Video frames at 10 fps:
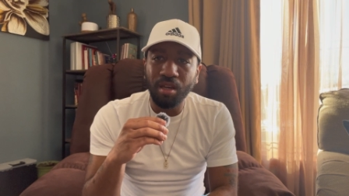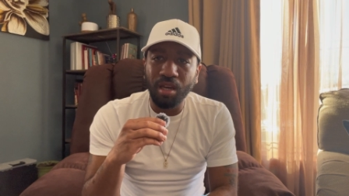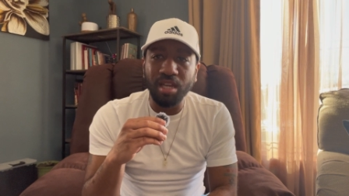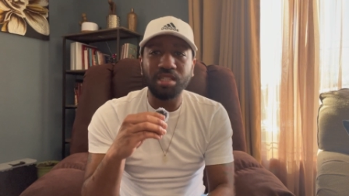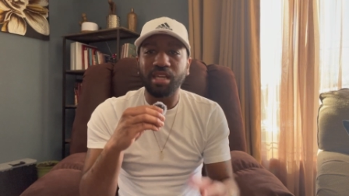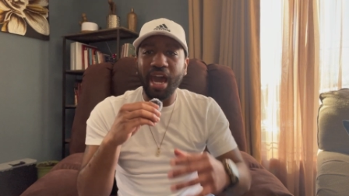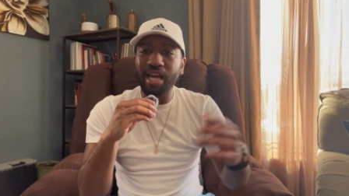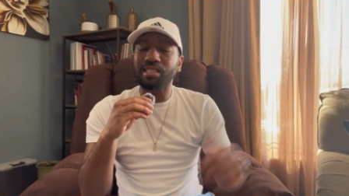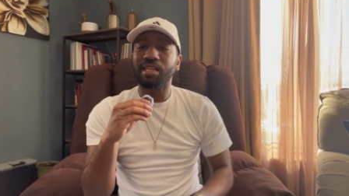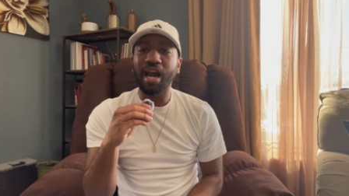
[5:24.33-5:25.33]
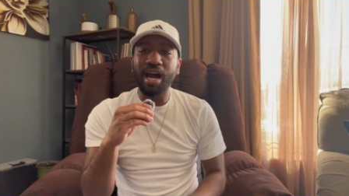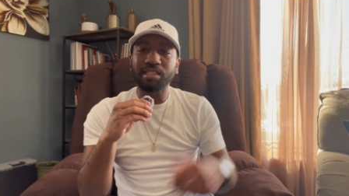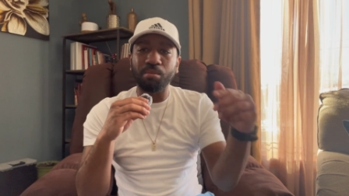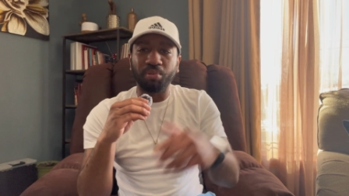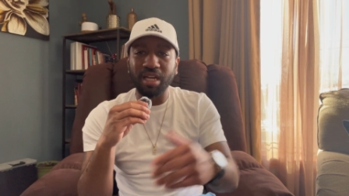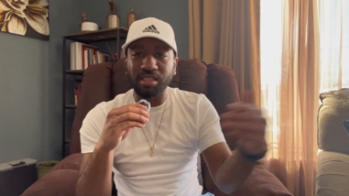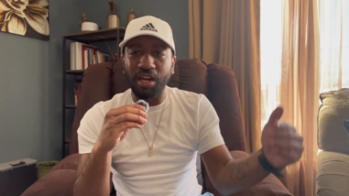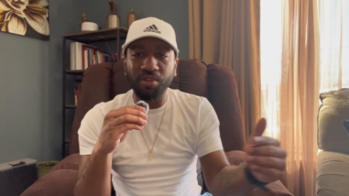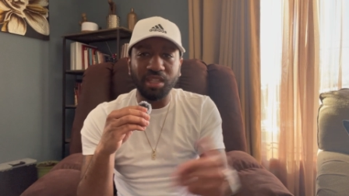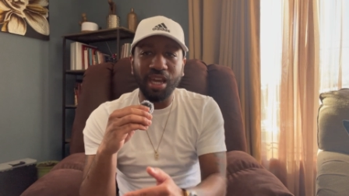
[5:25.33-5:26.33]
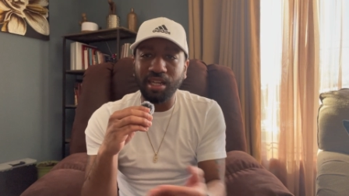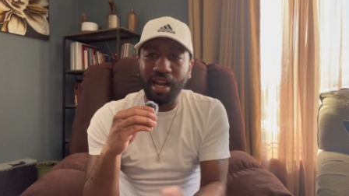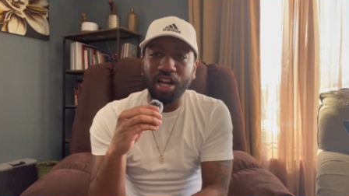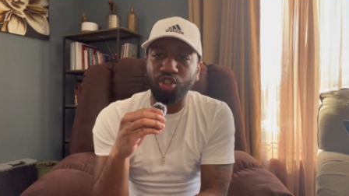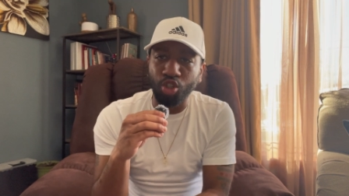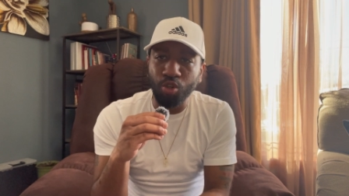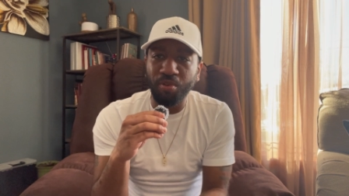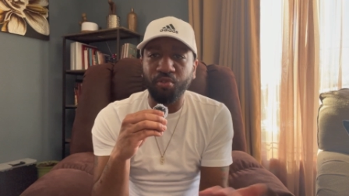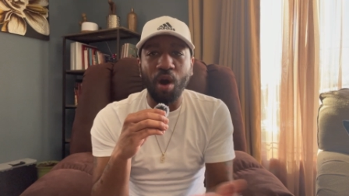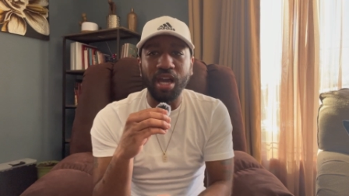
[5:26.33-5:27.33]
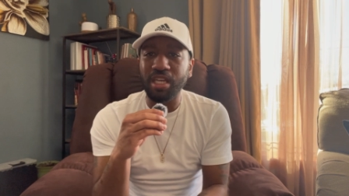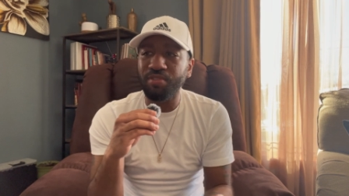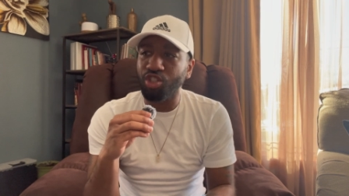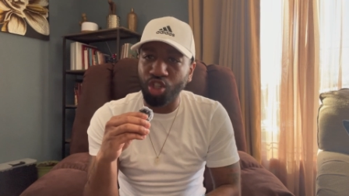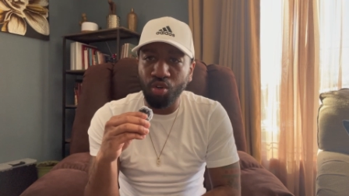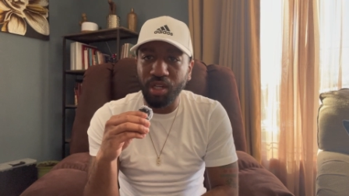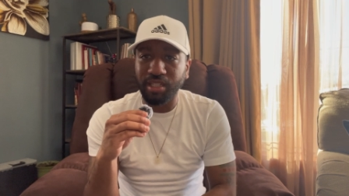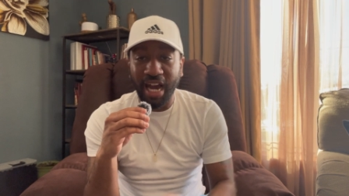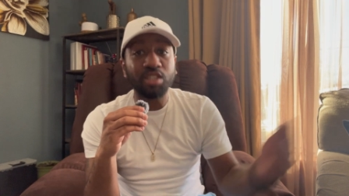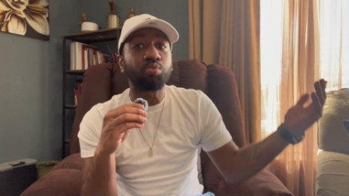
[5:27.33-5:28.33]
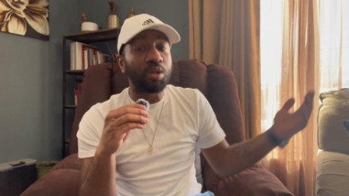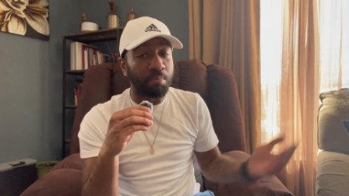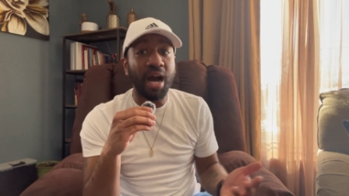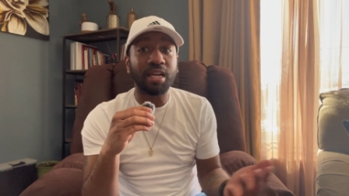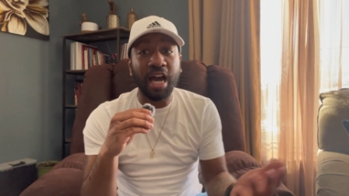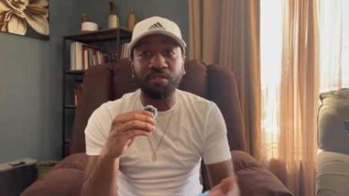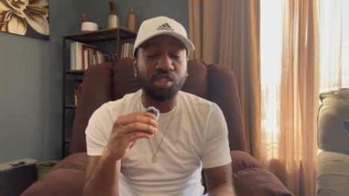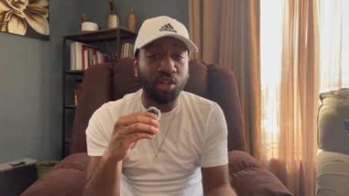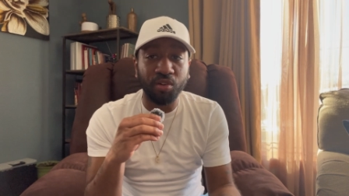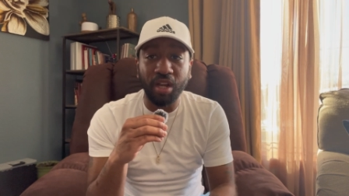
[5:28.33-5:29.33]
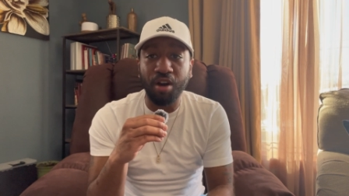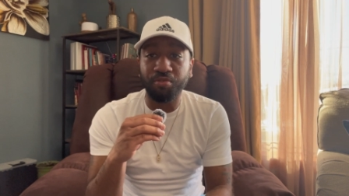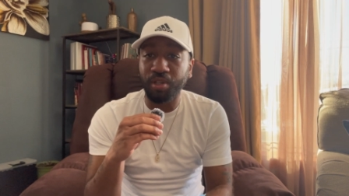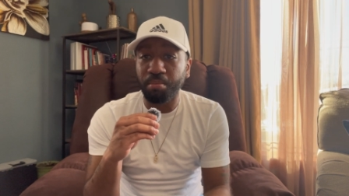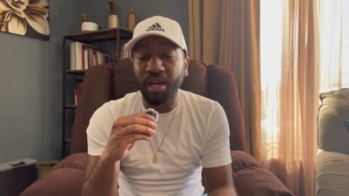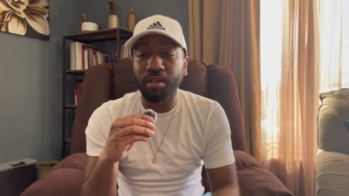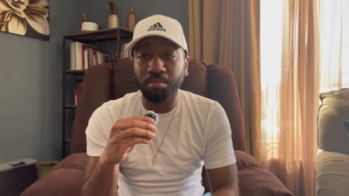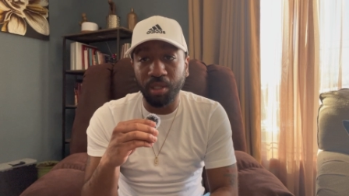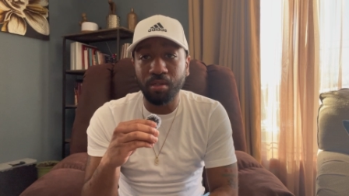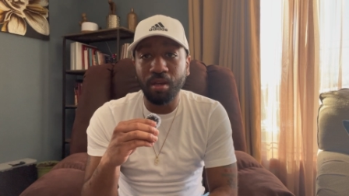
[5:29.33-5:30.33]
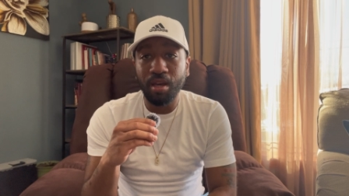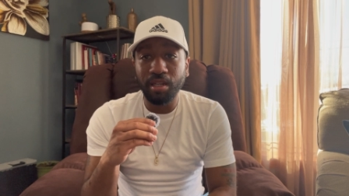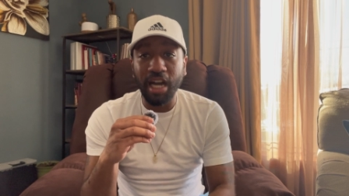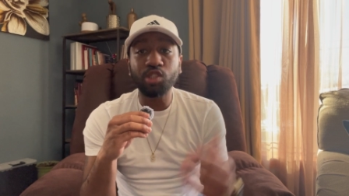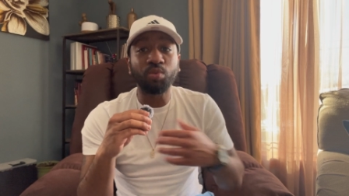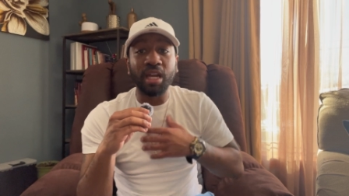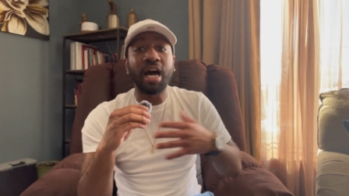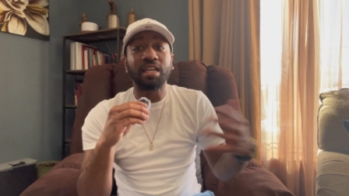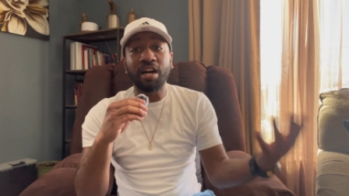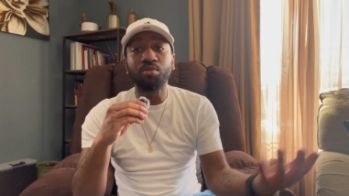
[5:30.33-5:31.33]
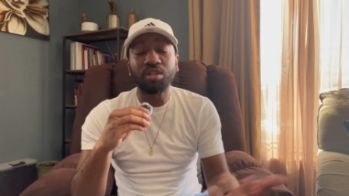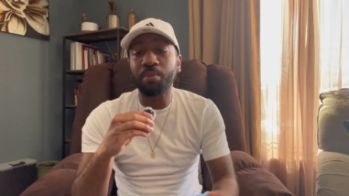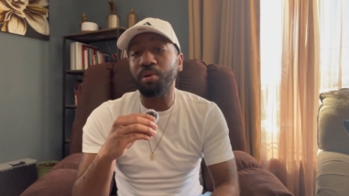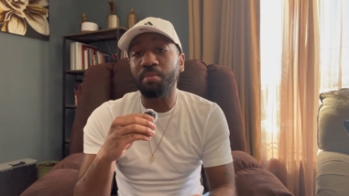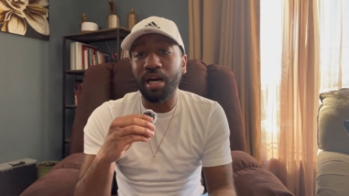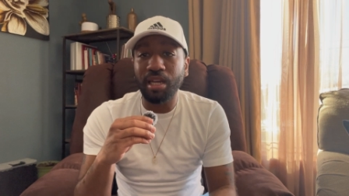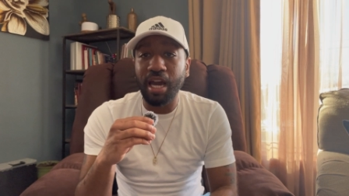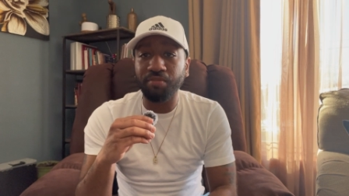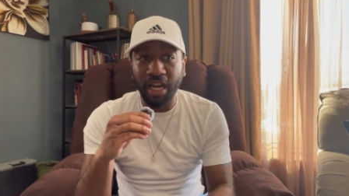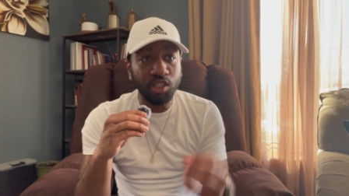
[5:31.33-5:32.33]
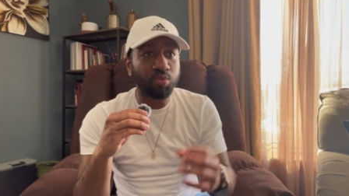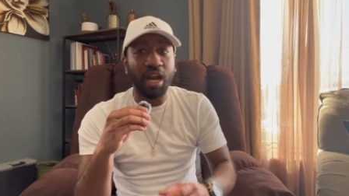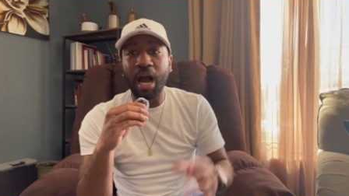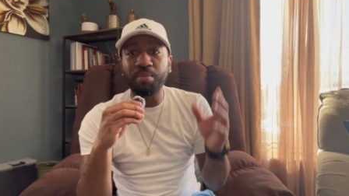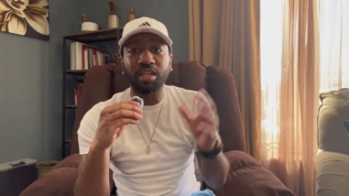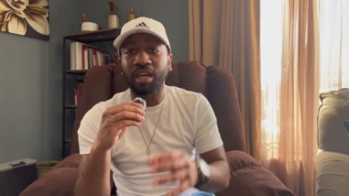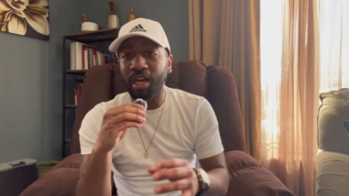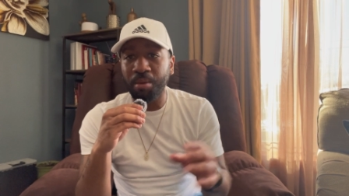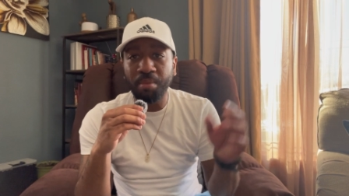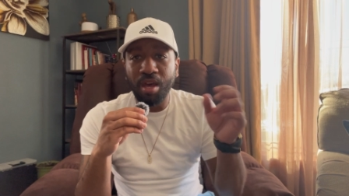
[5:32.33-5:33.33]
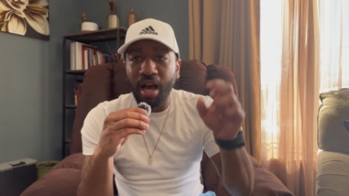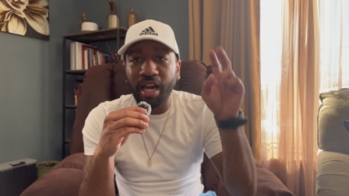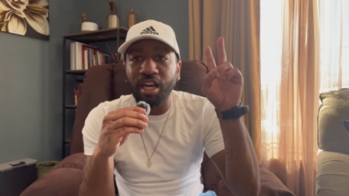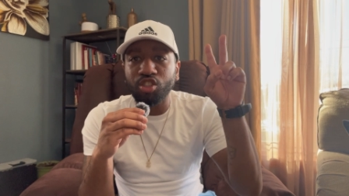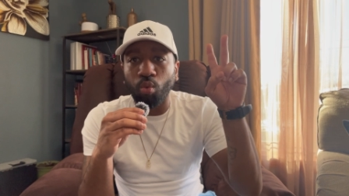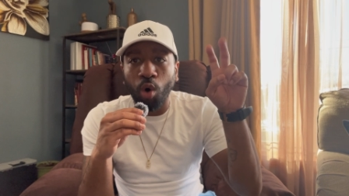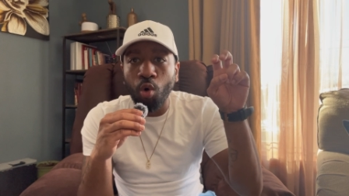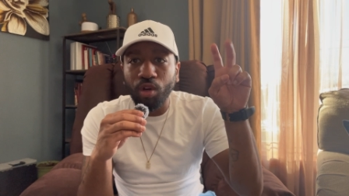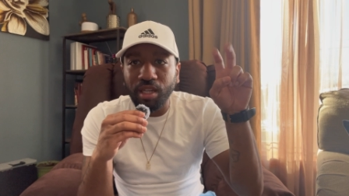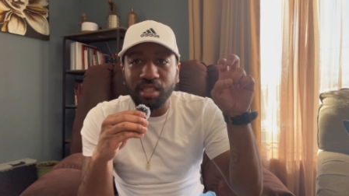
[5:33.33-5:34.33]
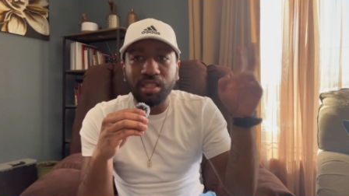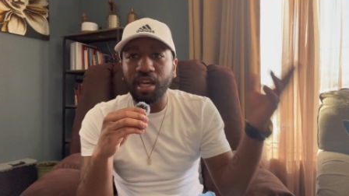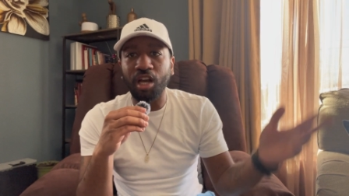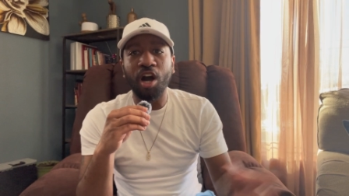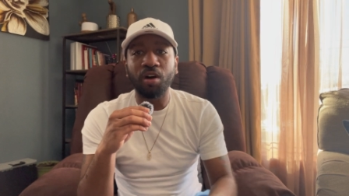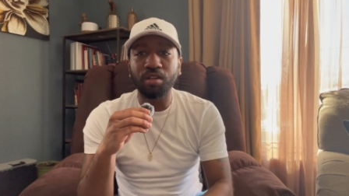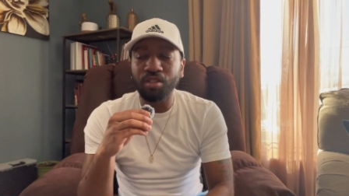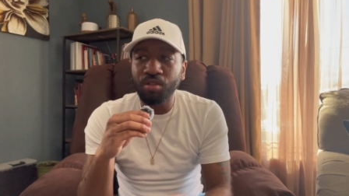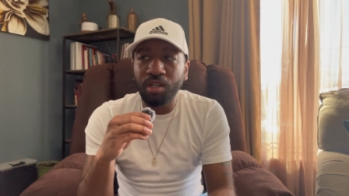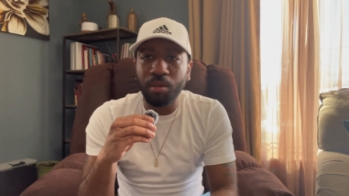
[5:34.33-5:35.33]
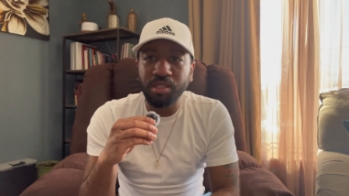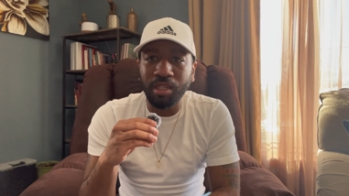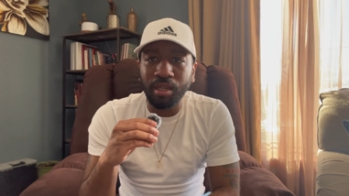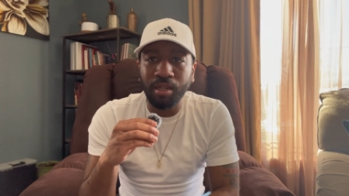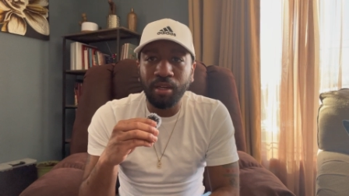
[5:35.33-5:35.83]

and just asking God to bless everything that I do before I even do it, that's when my life turned out for the better, bro. That's when I leveled up in my life. That's when I became, I guess, woke, as they call it. You know what I'm saying?